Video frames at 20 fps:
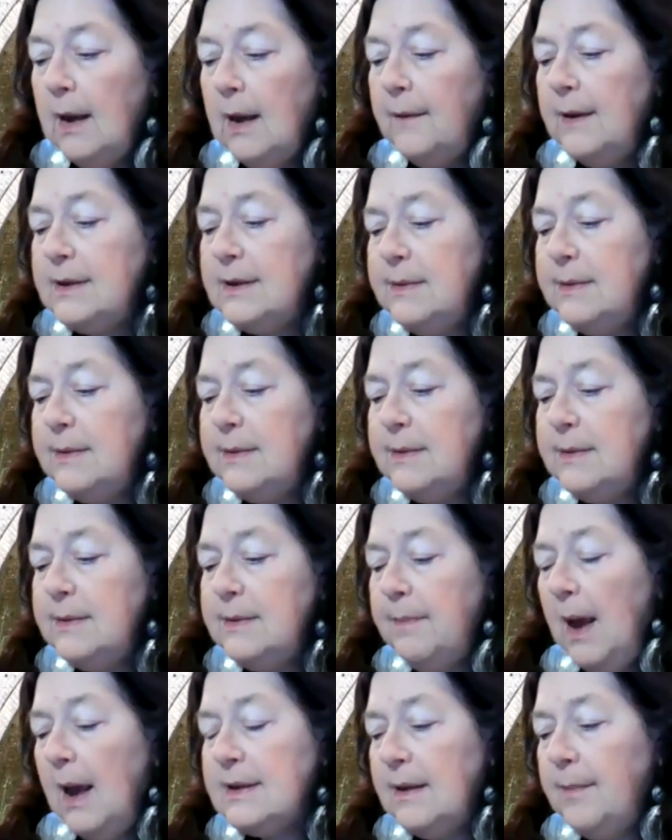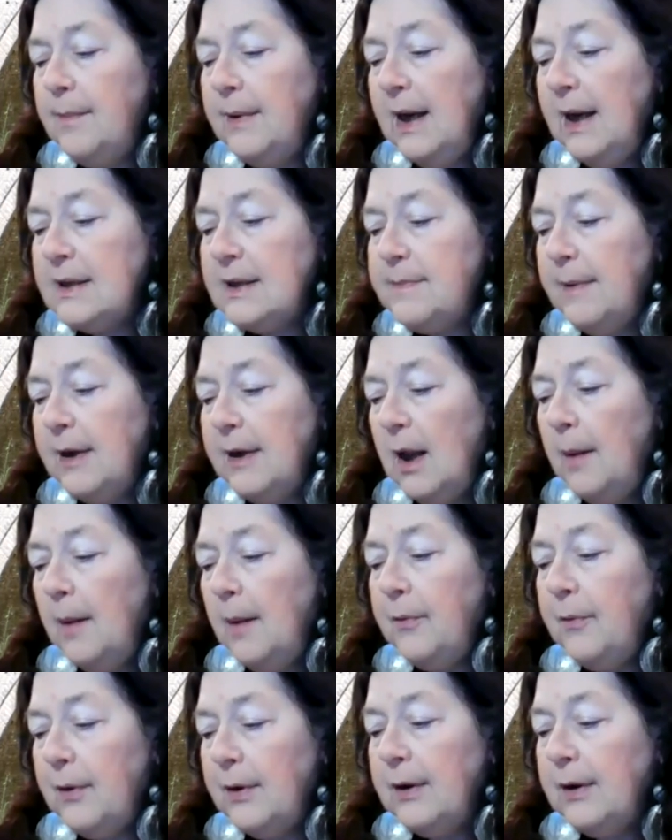This uh, exhibit has been
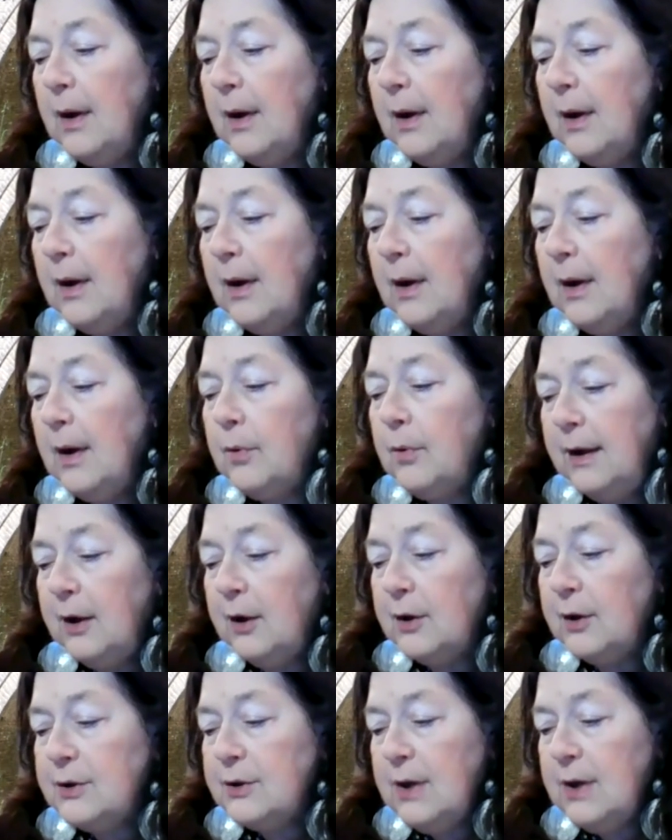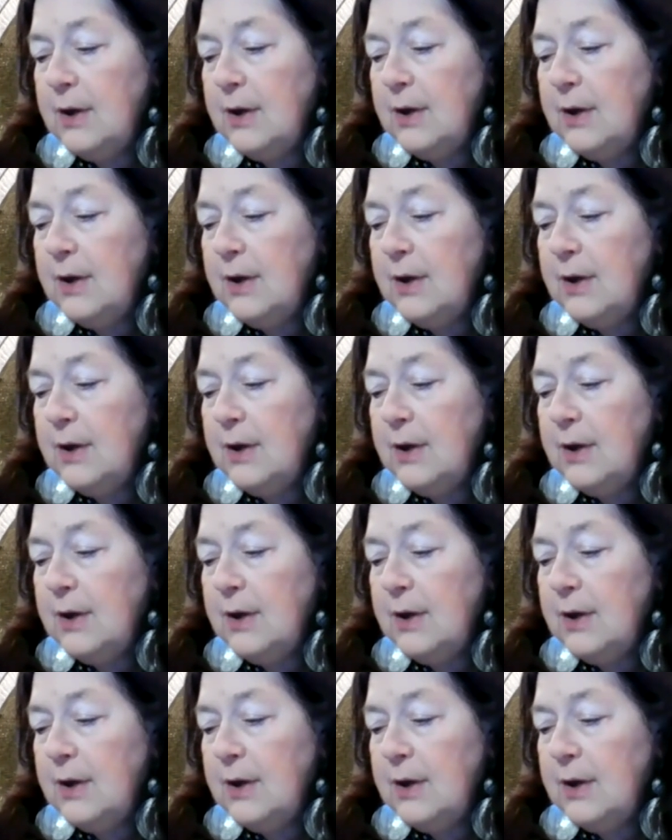up for a number of years,